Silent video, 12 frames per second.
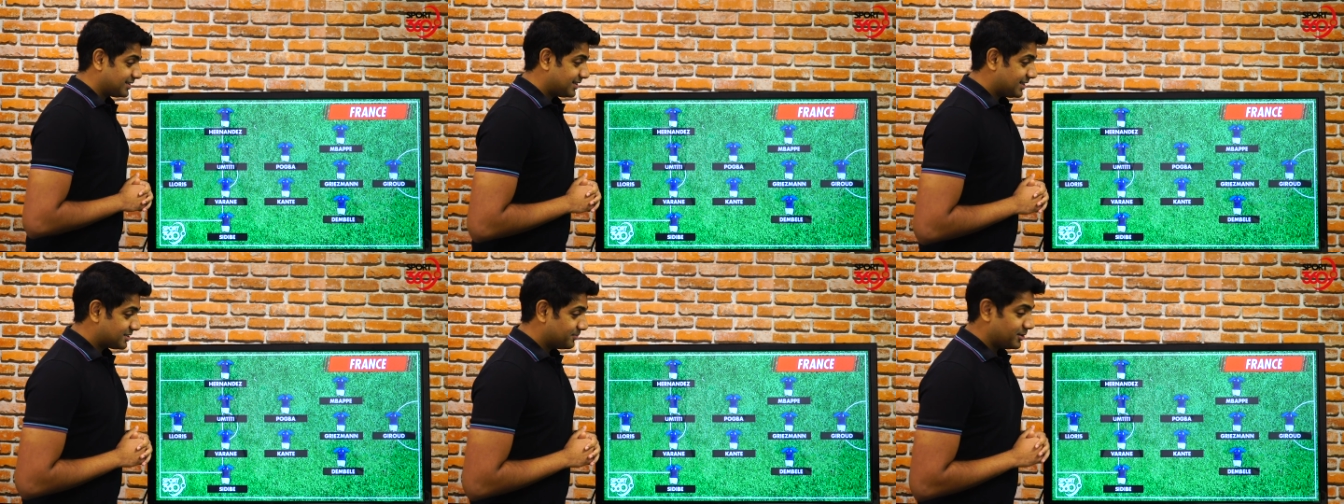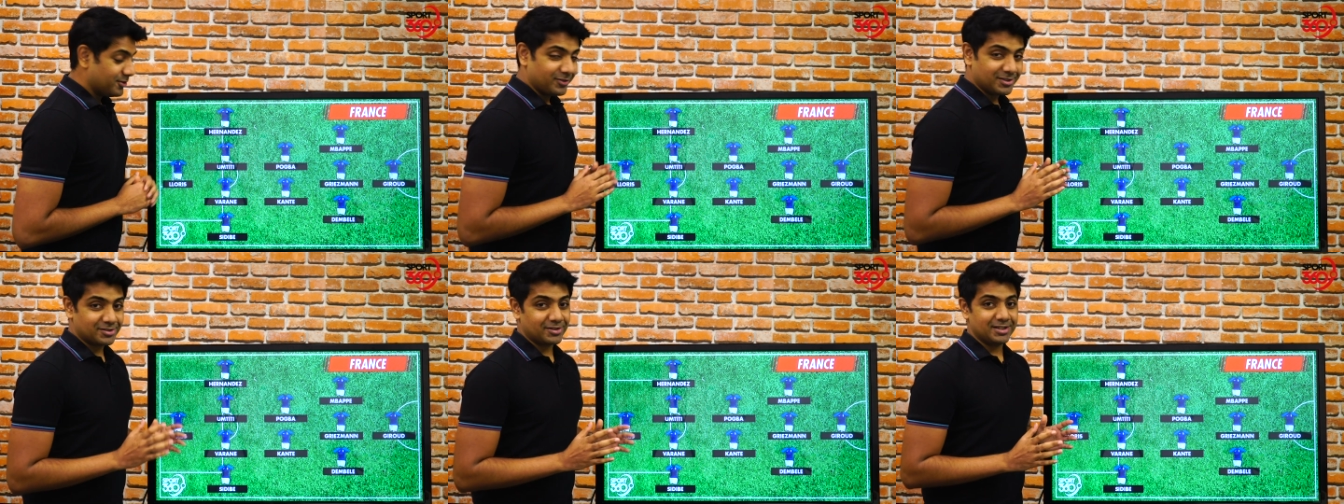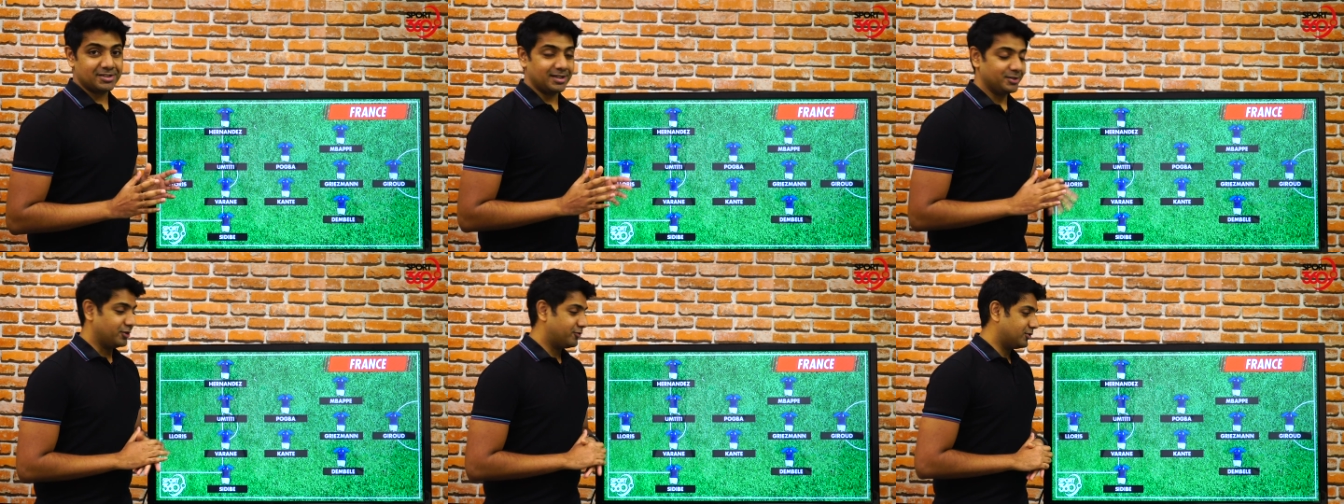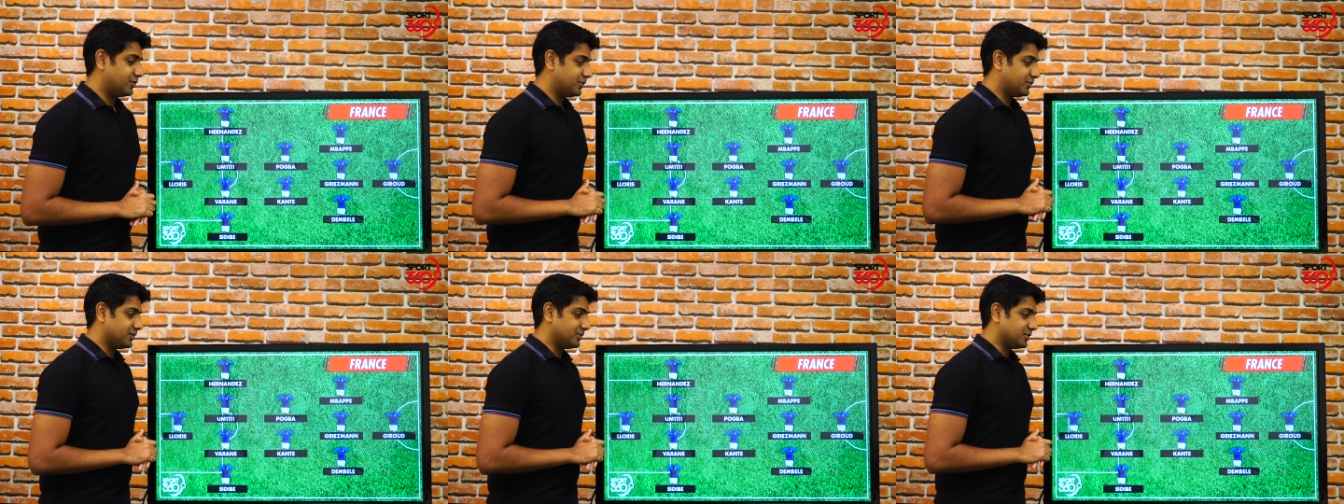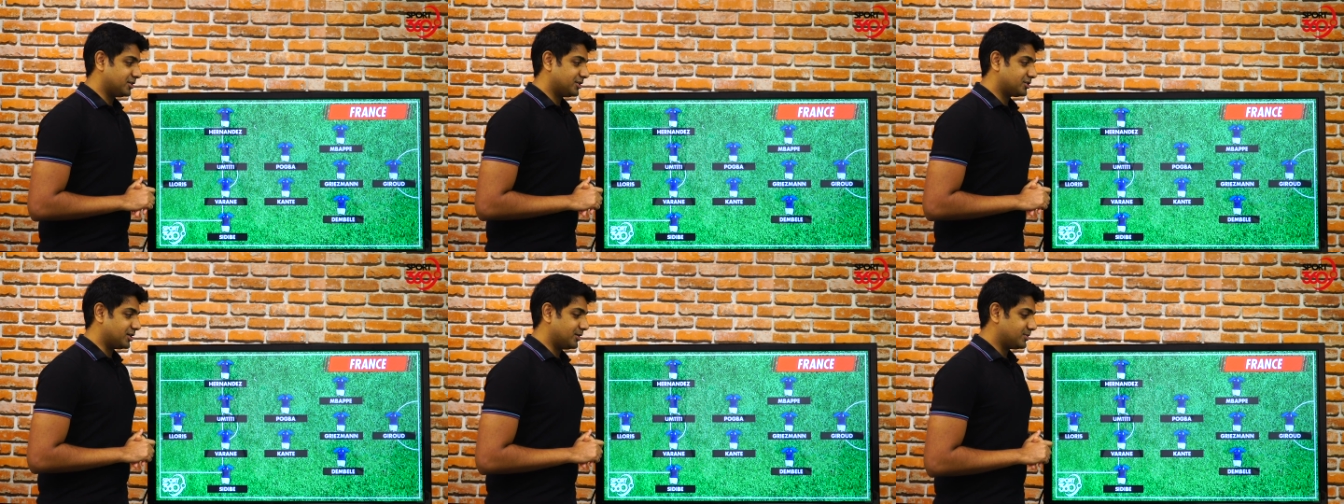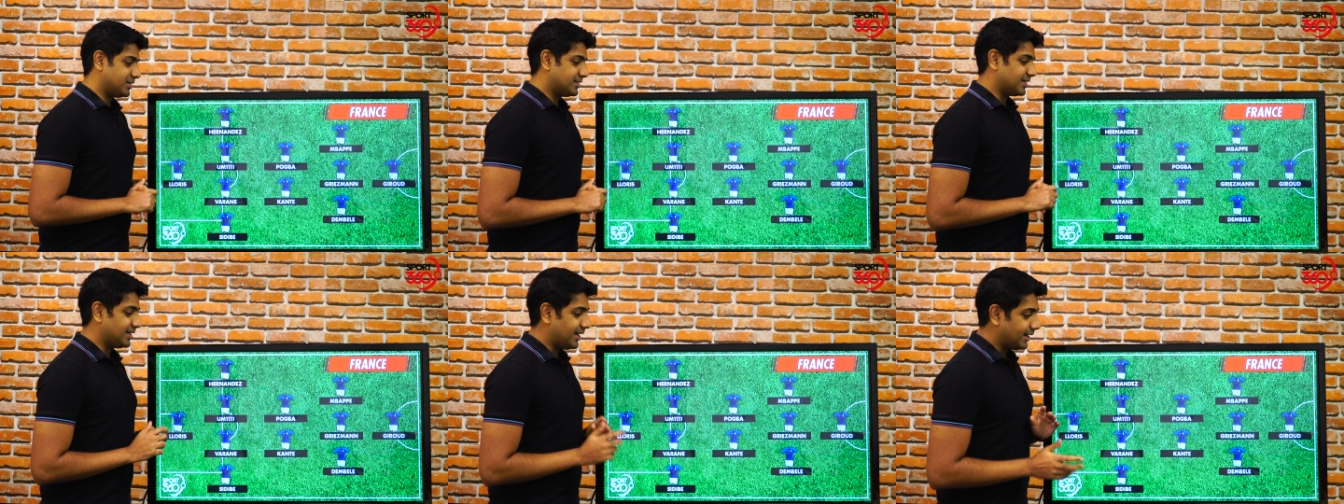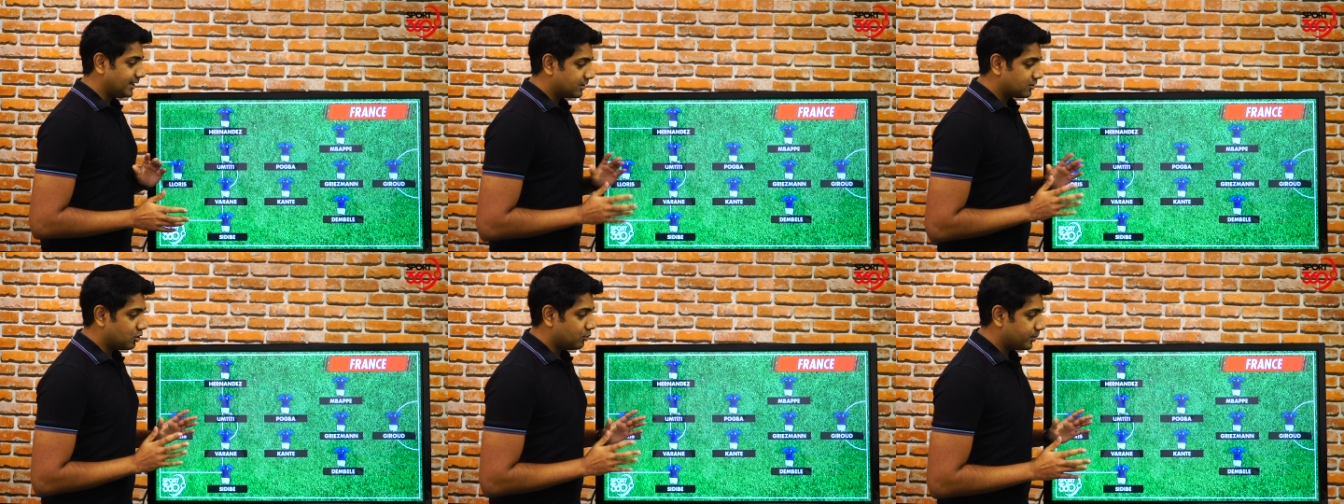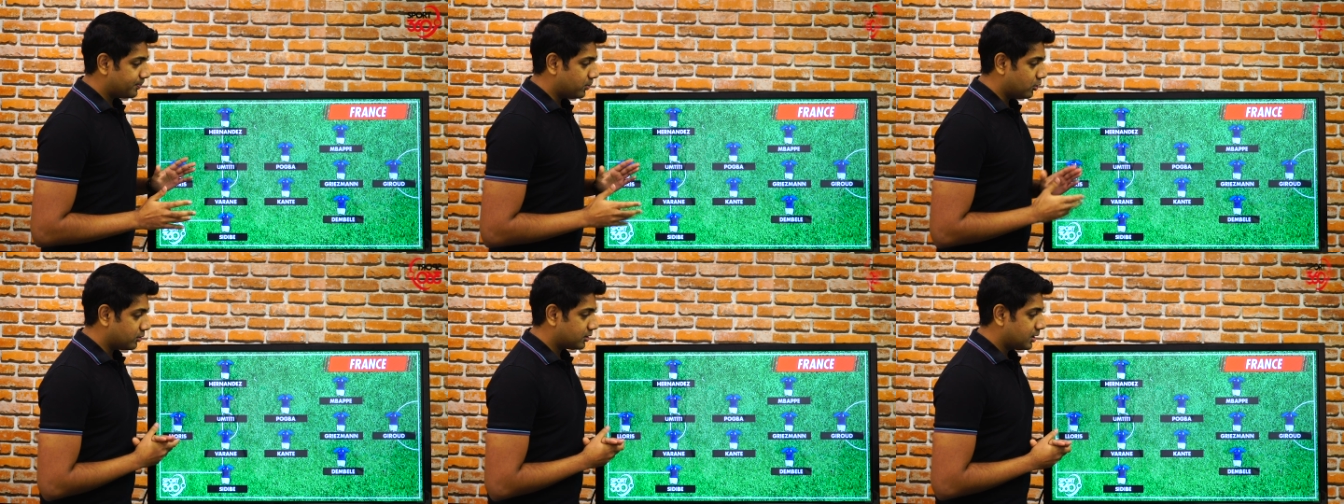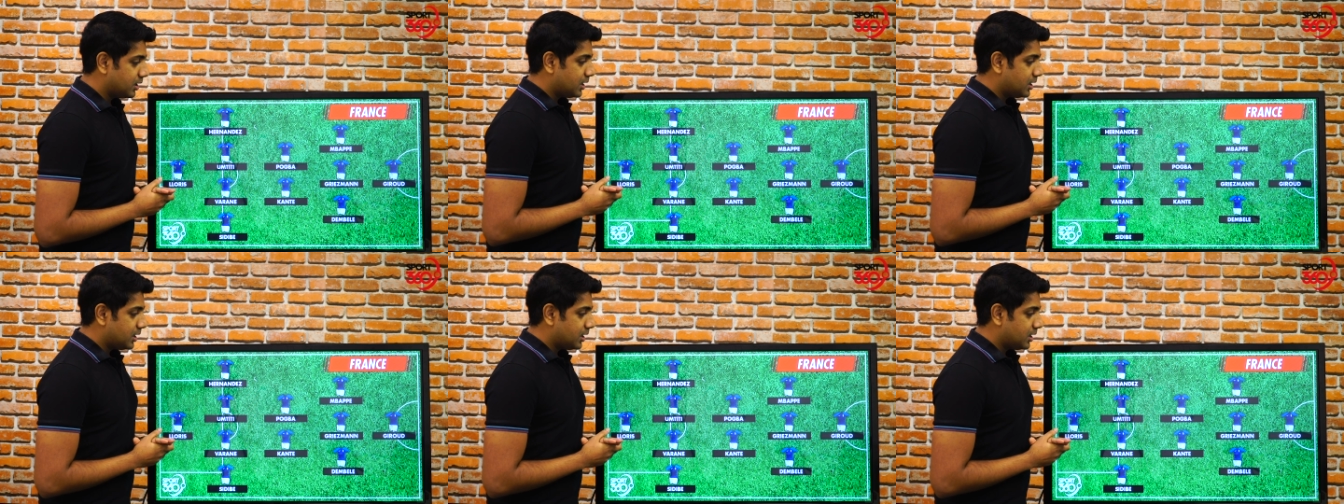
that's a bit of a stretch, I know, for Deschamps. He's unlikely to go with both.